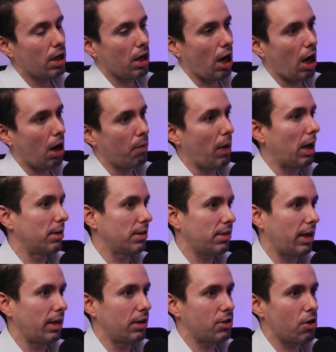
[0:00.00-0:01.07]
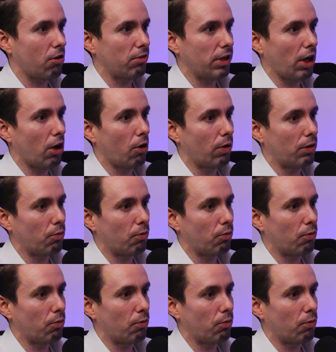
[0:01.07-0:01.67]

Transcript: out of San Antonio.